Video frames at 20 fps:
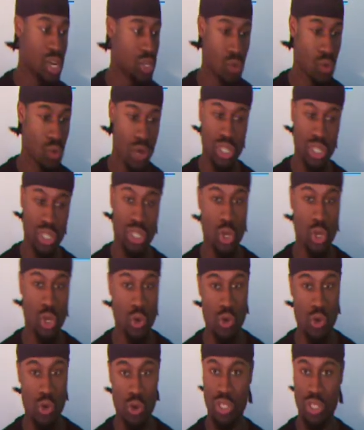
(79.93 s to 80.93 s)
Jordan
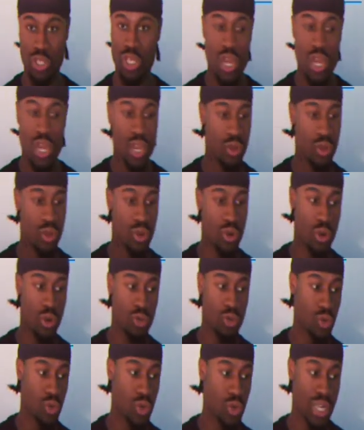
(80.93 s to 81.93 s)
shirts,
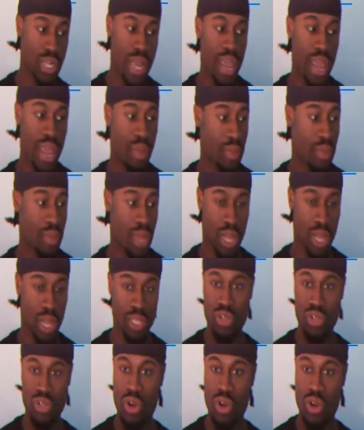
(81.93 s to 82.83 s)
Jordan headbands.